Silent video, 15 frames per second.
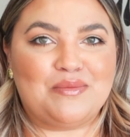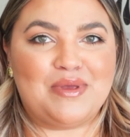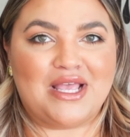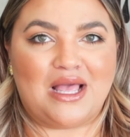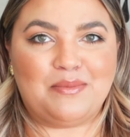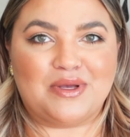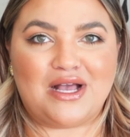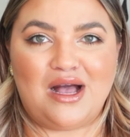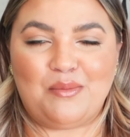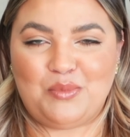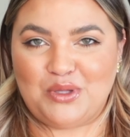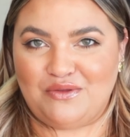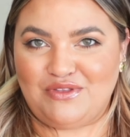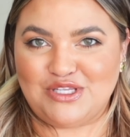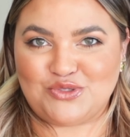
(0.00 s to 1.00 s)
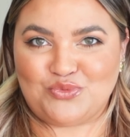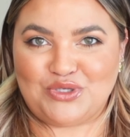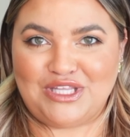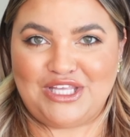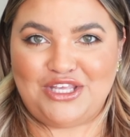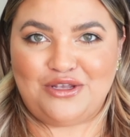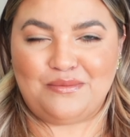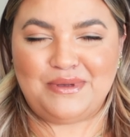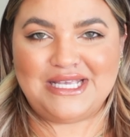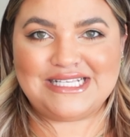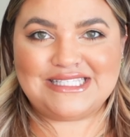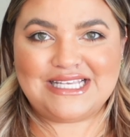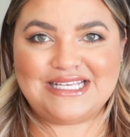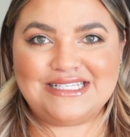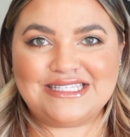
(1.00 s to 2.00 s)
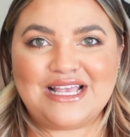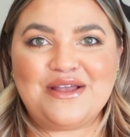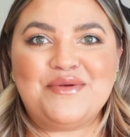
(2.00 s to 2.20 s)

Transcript: pick up a couple of these really cute pieces.